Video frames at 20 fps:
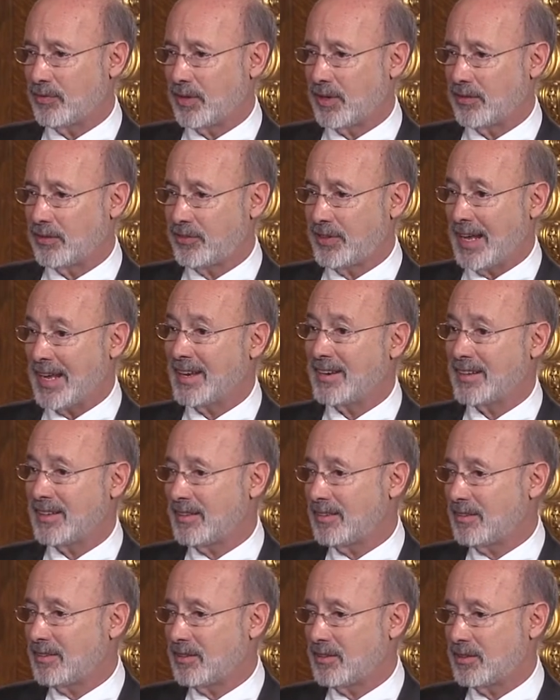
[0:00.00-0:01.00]
uh,
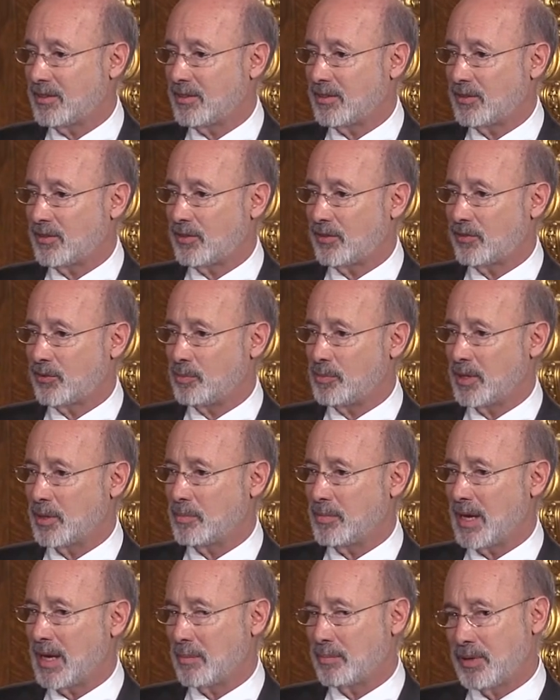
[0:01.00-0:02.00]
standing to, to submit
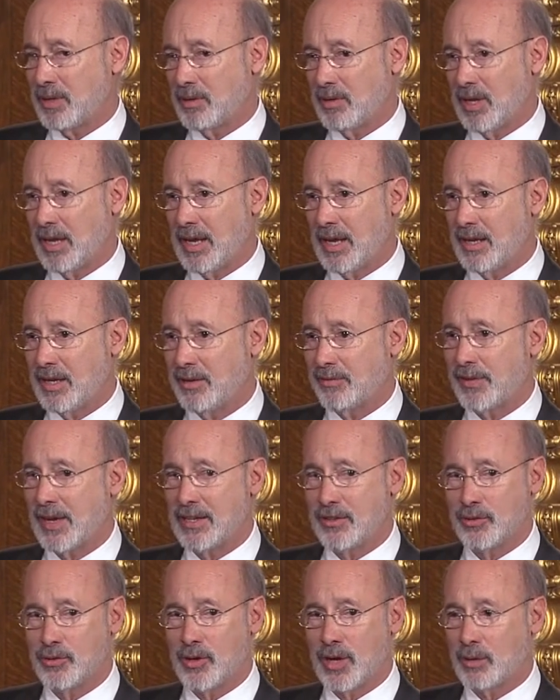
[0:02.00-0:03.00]
a map, and, and if
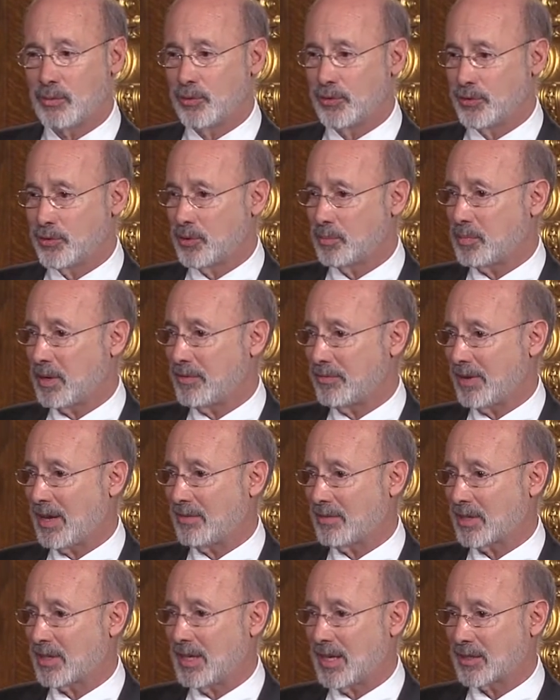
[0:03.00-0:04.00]
I do, I will do it by
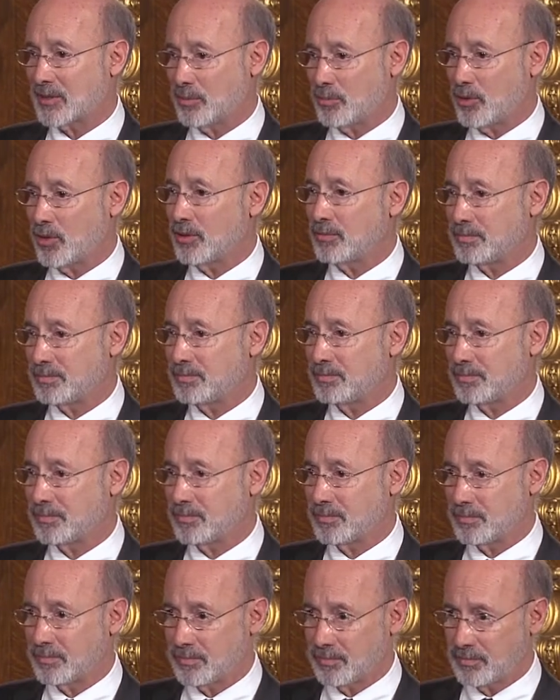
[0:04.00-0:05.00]
5 o'clock tomorrow.
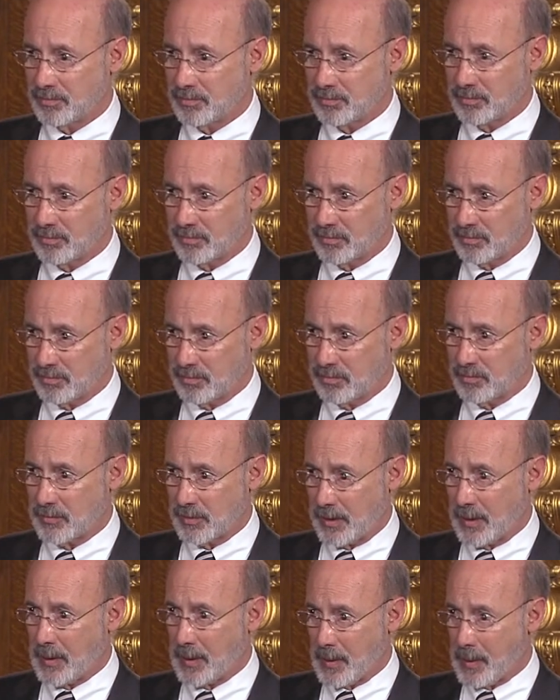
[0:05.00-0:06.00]
If you don't,
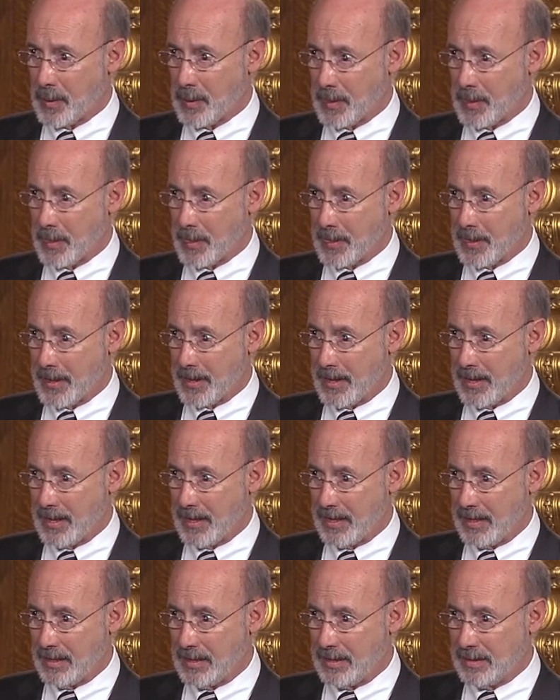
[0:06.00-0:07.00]
then how can you say
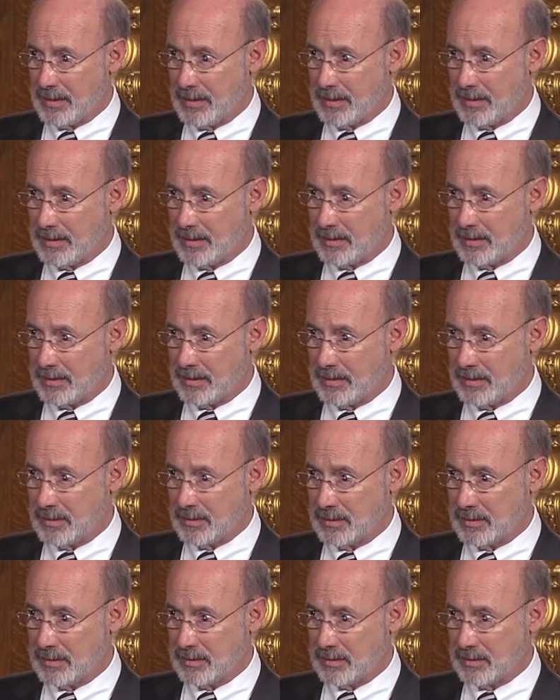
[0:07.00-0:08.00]
that you're working to
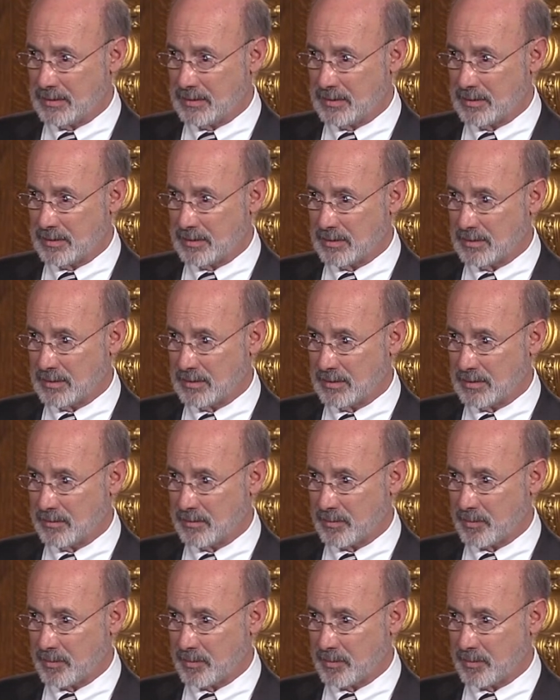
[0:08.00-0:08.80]
get a fair map?